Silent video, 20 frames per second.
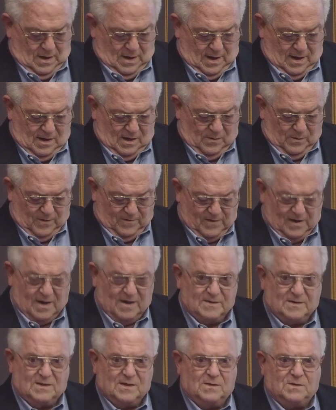And it
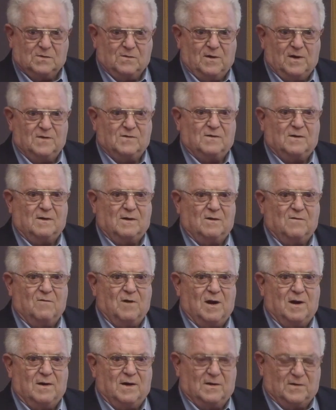provides situational
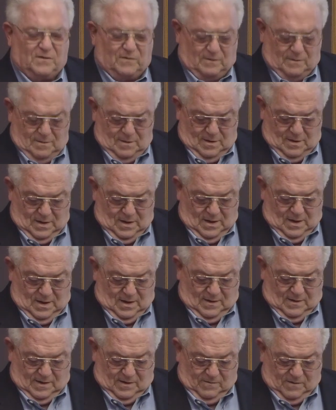awareness
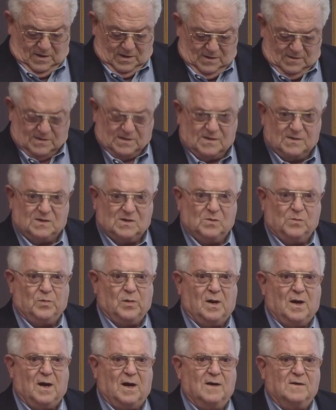that reduces
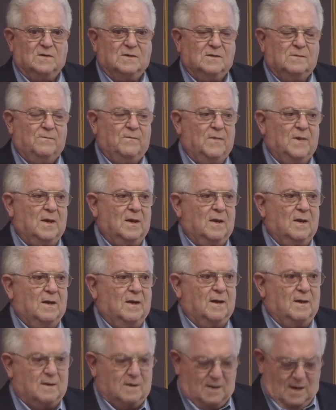surprise
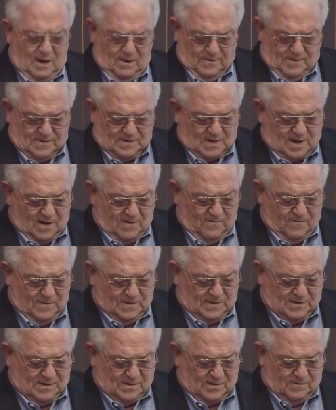and enables
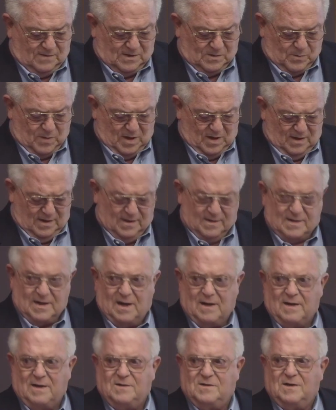governments to respond
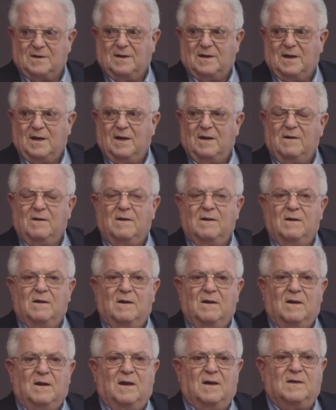intelligently
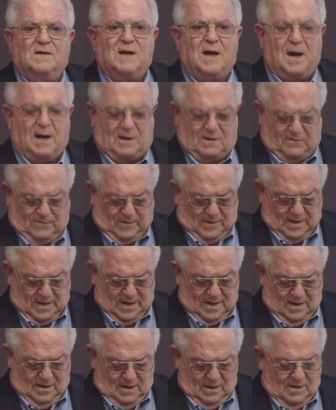and
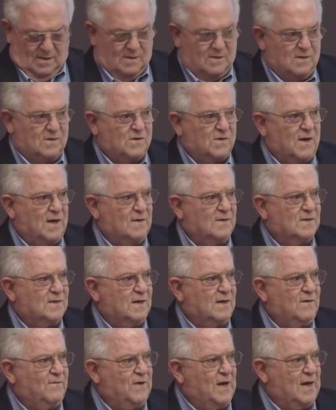tactfully to trends
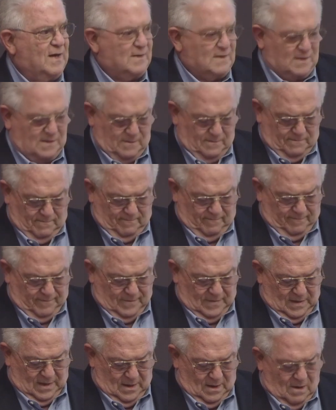and events.
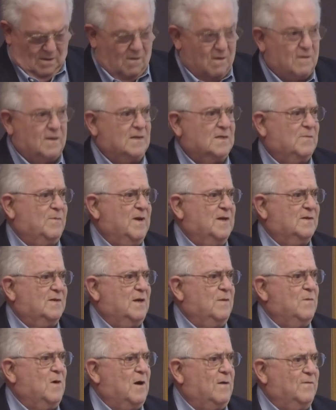All this may
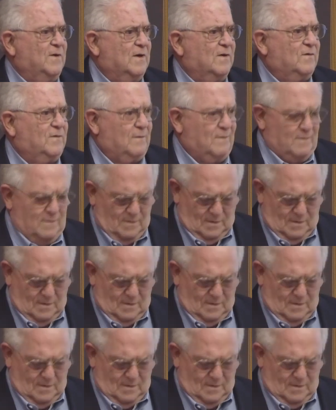seem obvious,